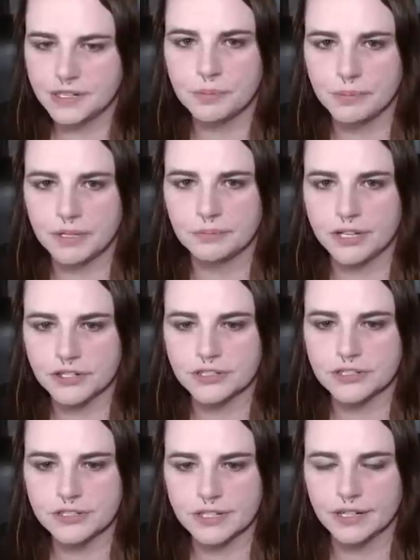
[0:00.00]
dopamine
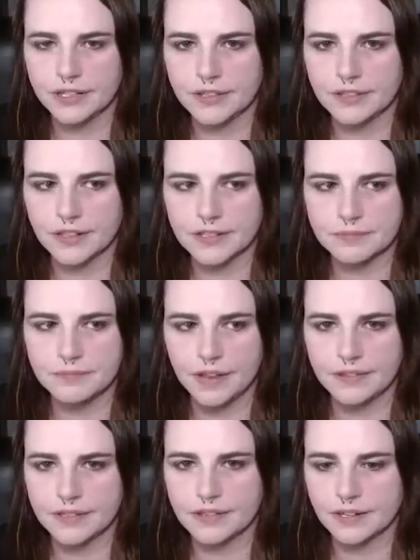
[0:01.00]
pleasures, and I think that's I
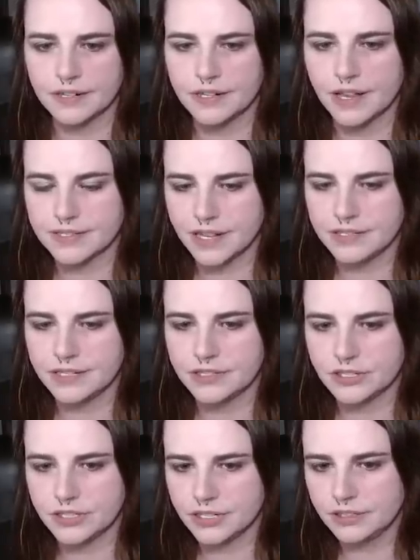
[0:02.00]
think that he has
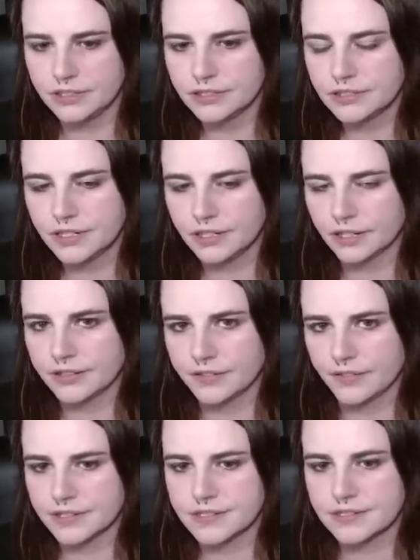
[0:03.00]
ADHD, and I think
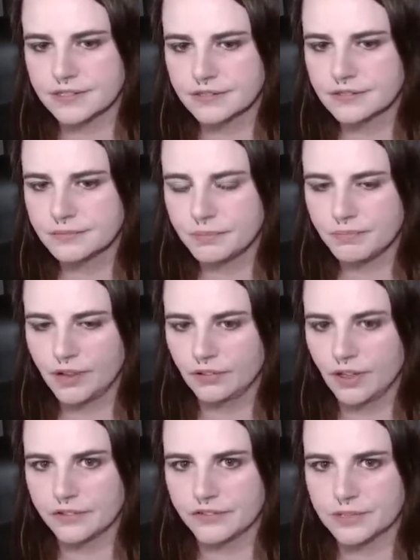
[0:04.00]
that's a
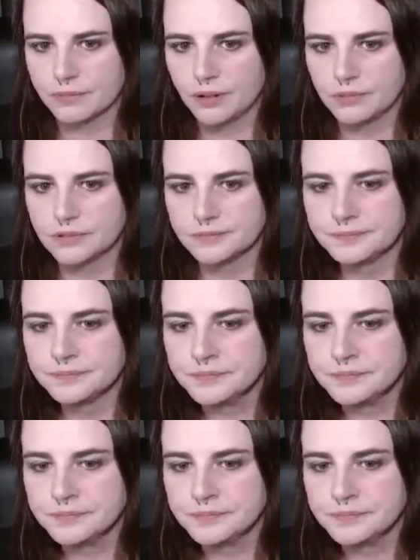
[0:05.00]
lot of his problem.